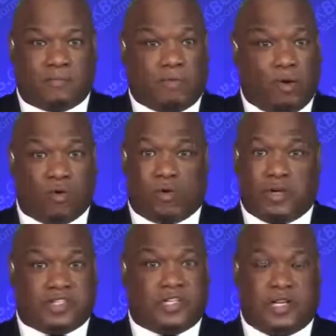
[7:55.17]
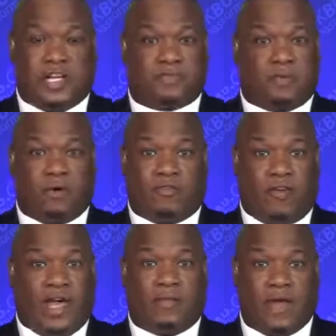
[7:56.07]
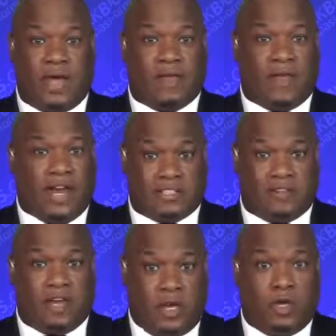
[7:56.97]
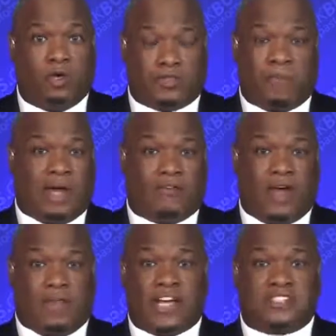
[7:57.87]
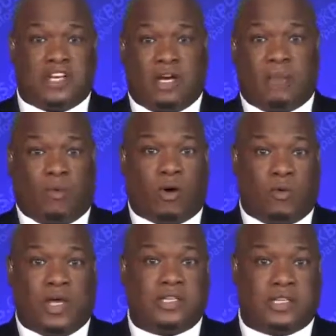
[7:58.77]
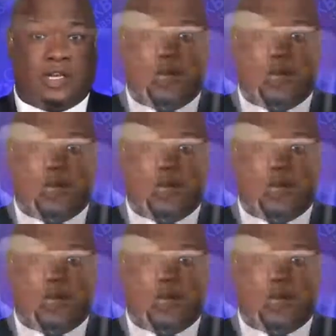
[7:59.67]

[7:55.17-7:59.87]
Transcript: pro-Christian. He's pro-faith. That is a huge, matter of fact, that's the number one reason